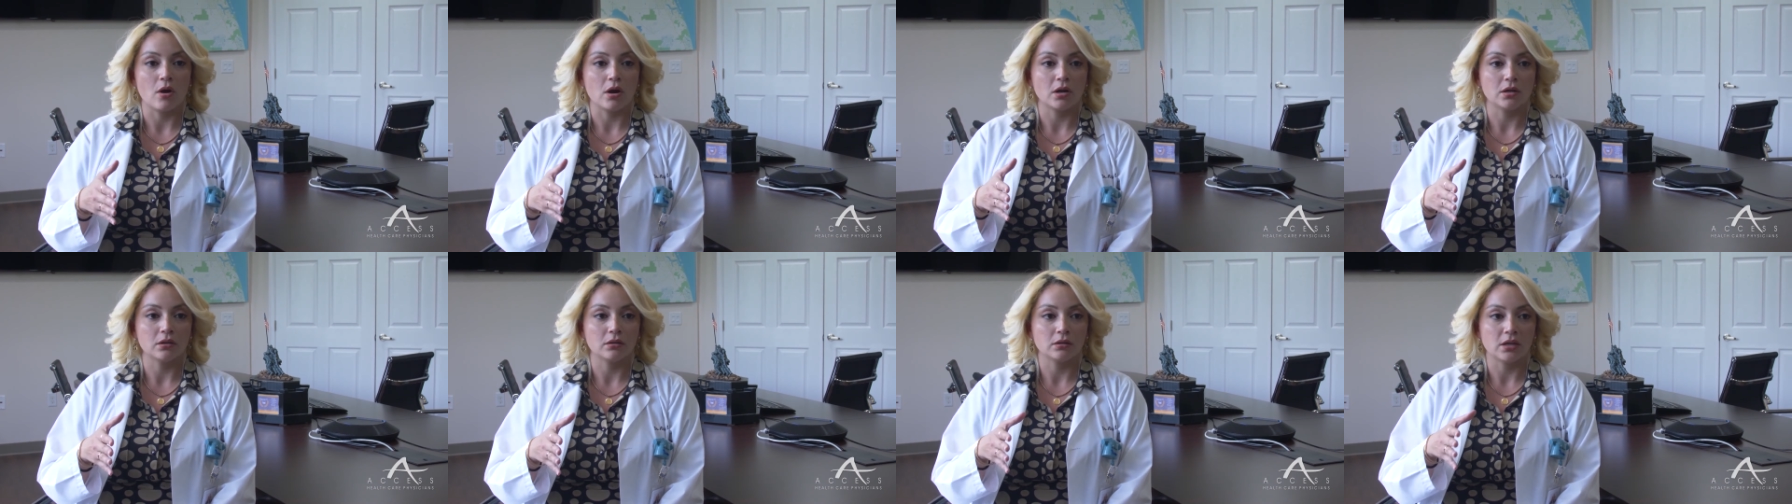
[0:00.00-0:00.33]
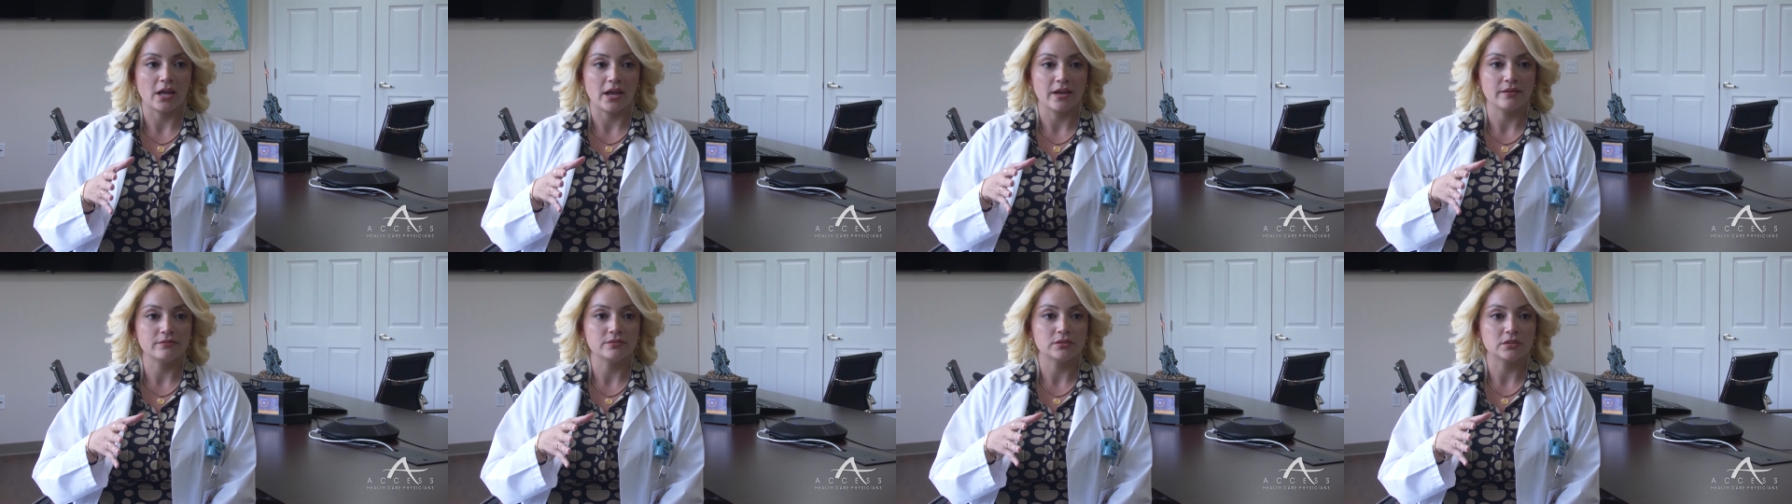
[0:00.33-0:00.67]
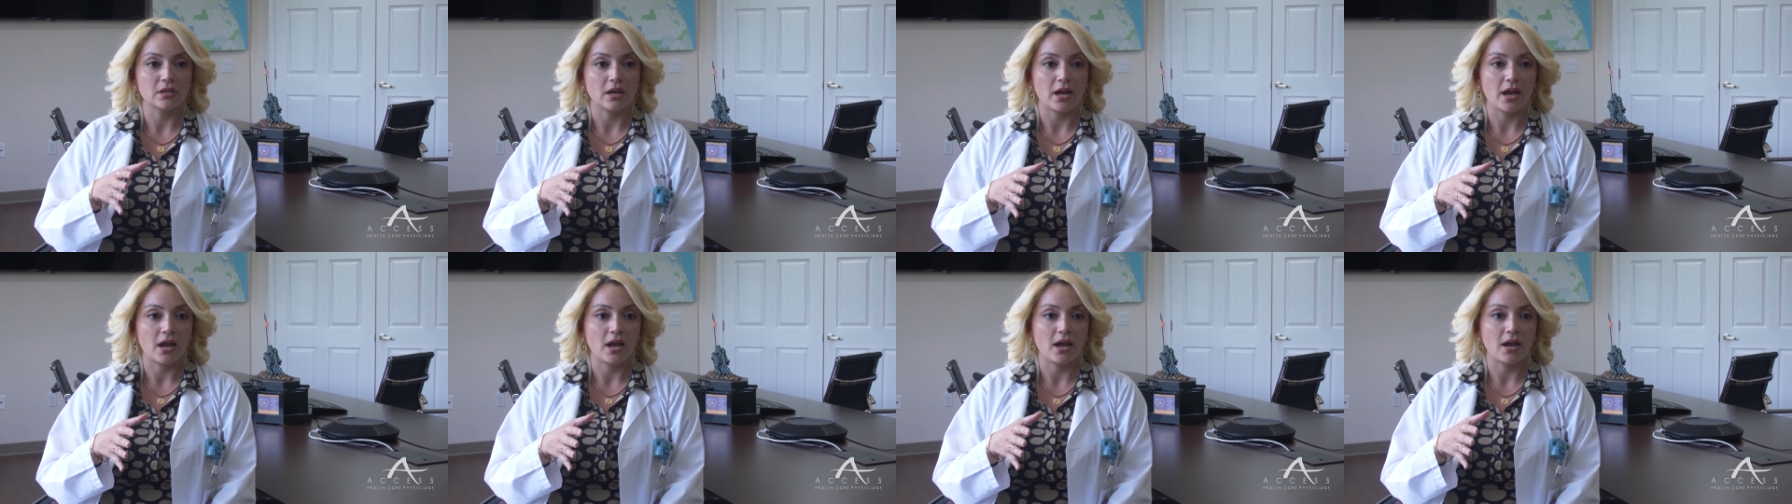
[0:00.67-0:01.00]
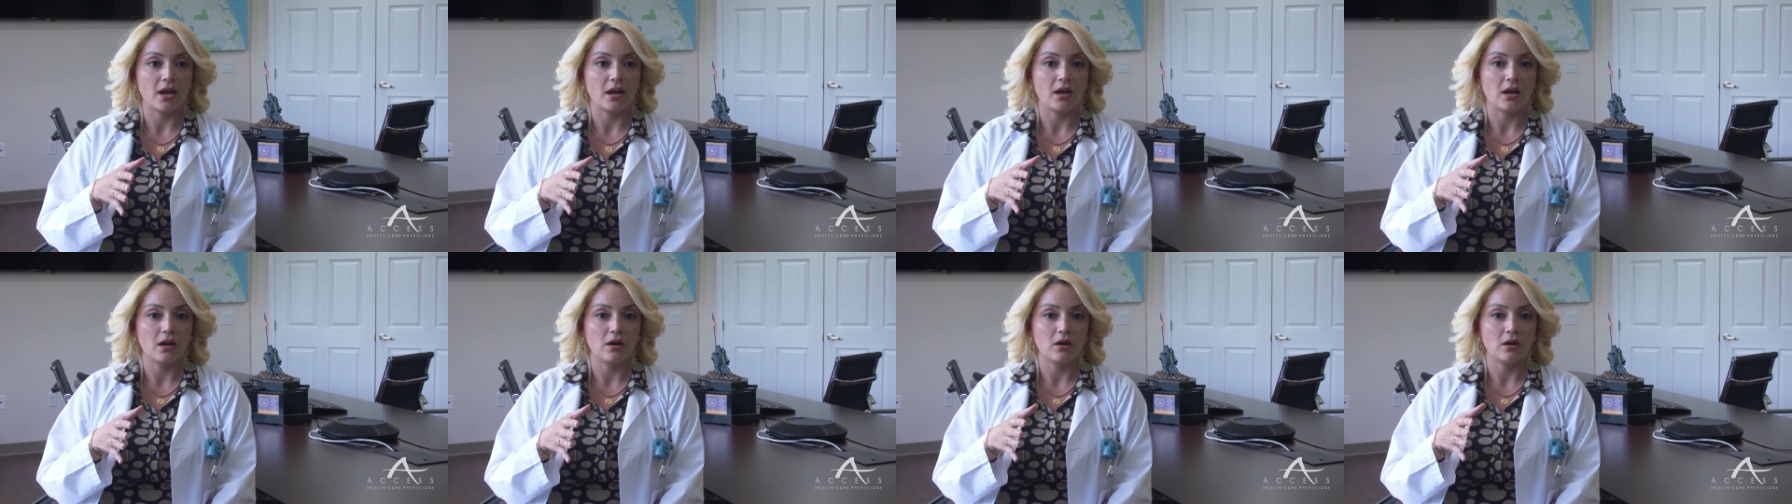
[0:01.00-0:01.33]
our lives
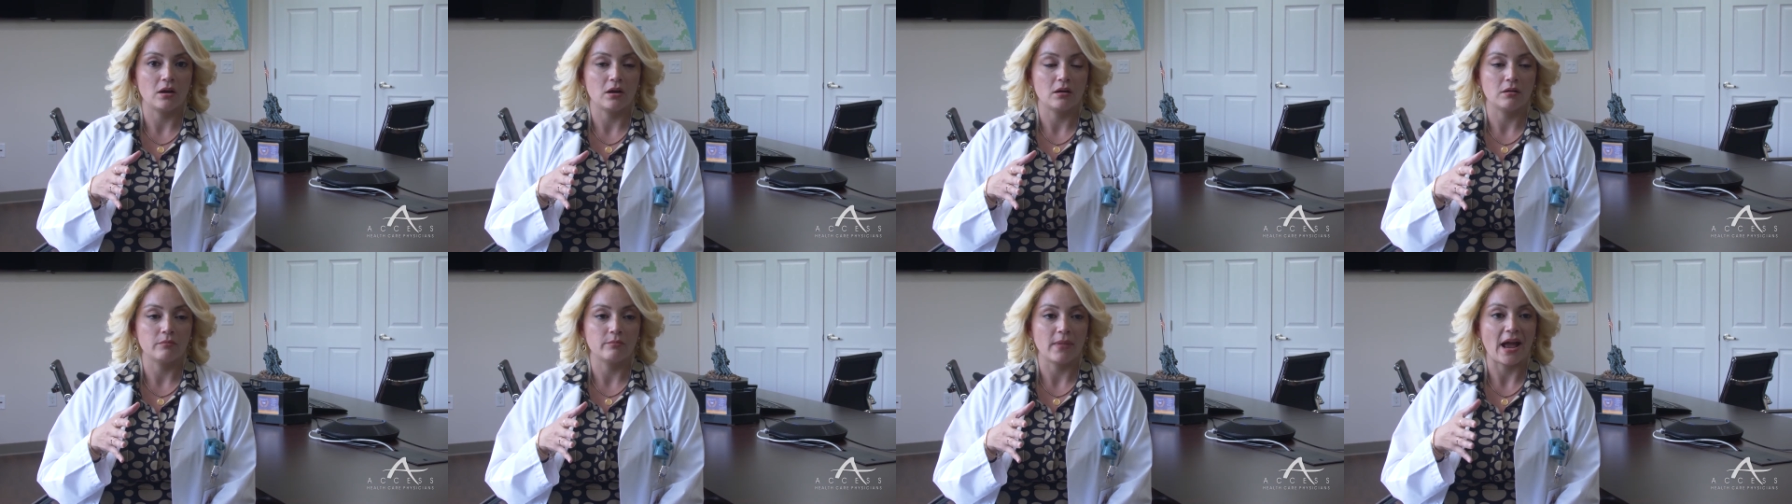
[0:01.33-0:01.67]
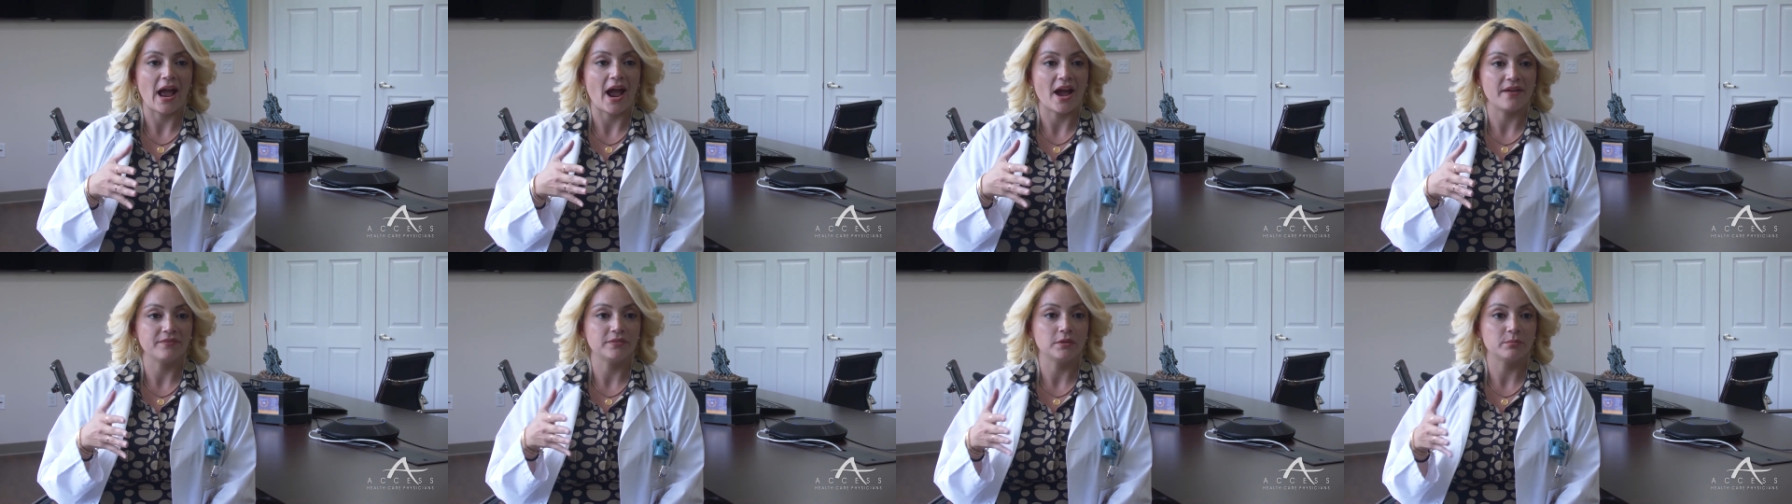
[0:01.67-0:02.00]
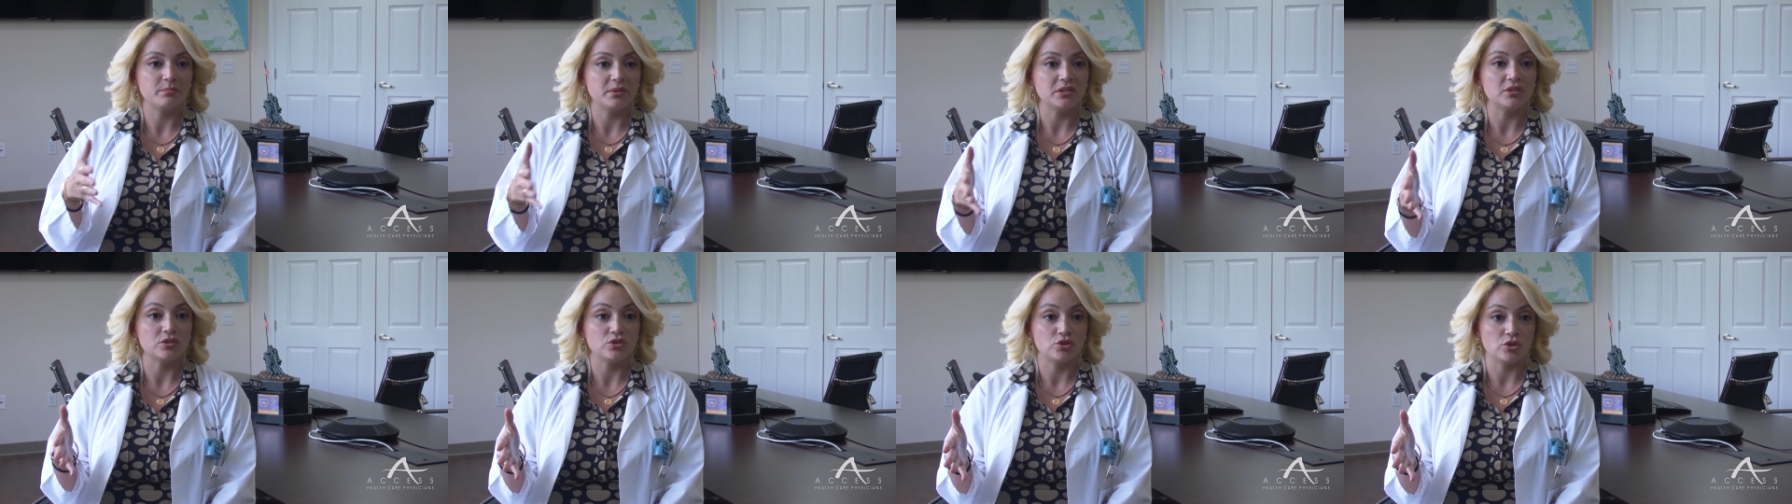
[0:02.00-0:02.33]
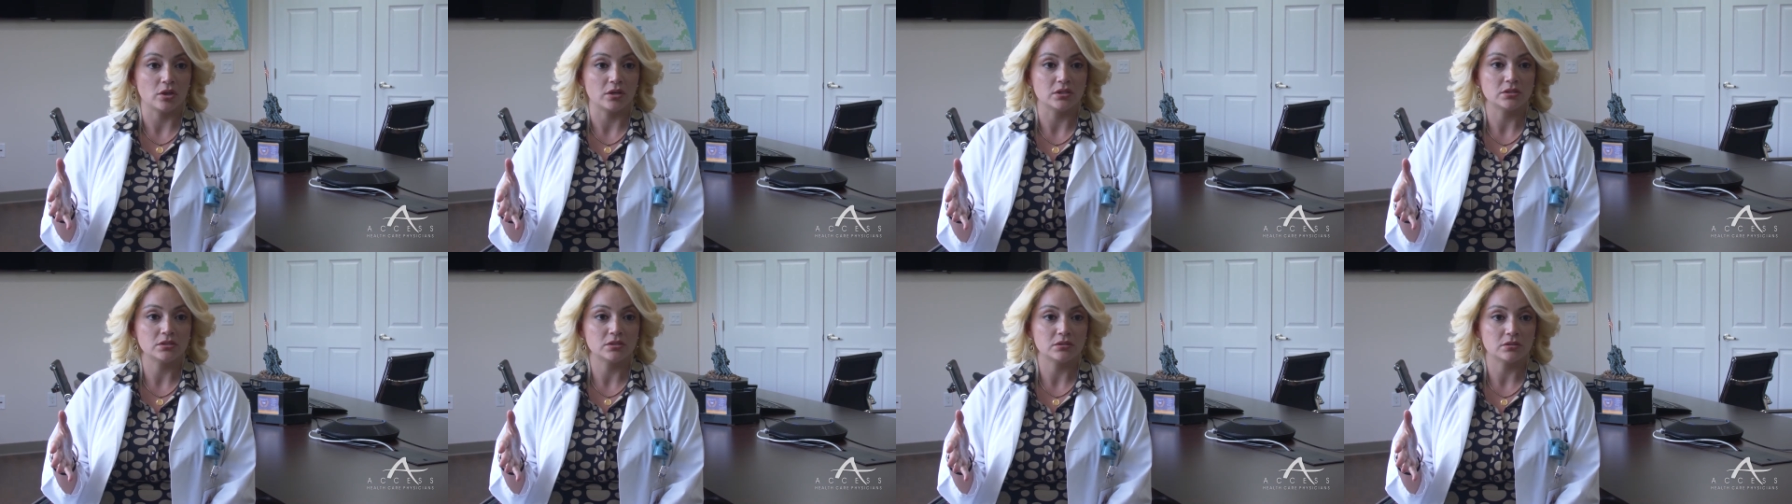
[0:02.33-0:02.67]
um, have to be
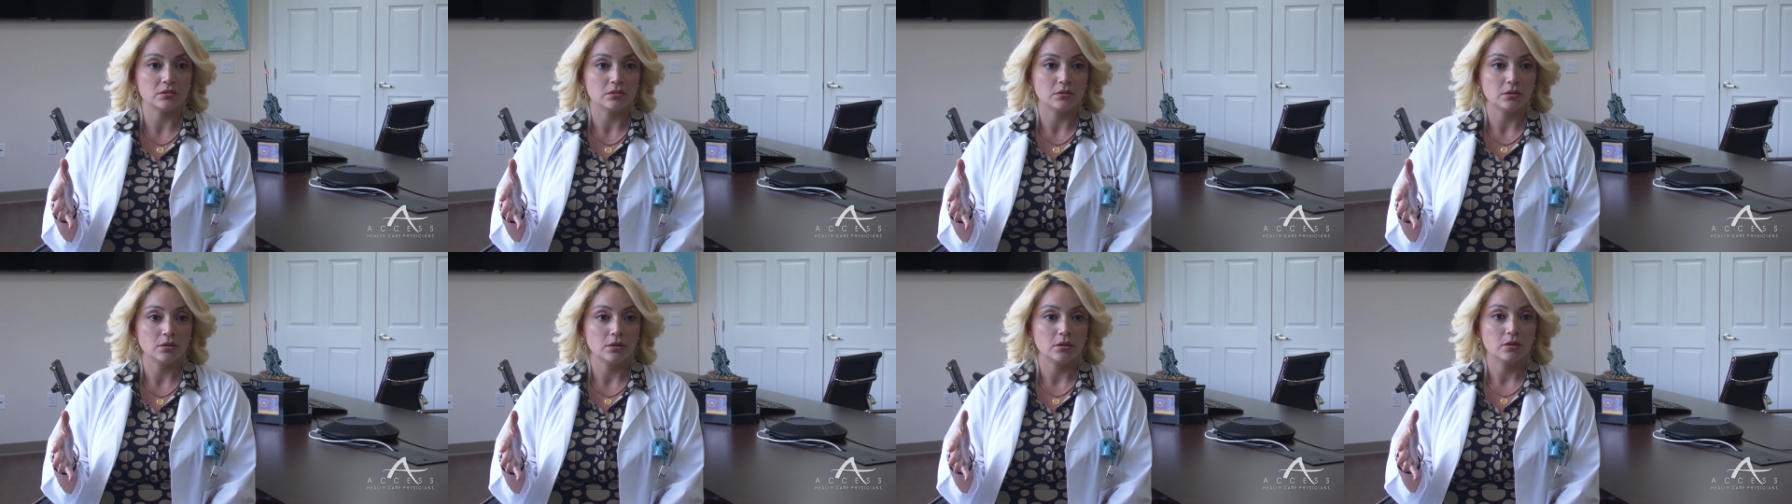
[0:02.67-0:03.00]
adjusted